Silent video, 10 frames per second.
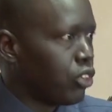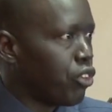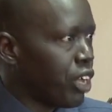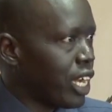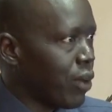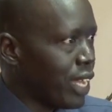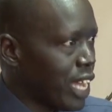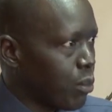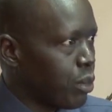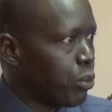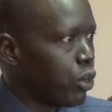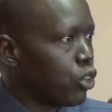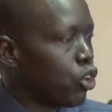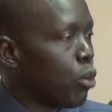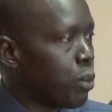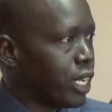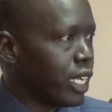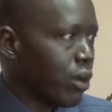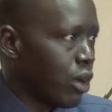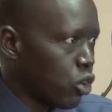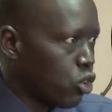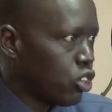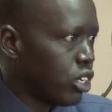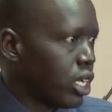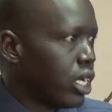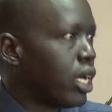train our young people to operate our own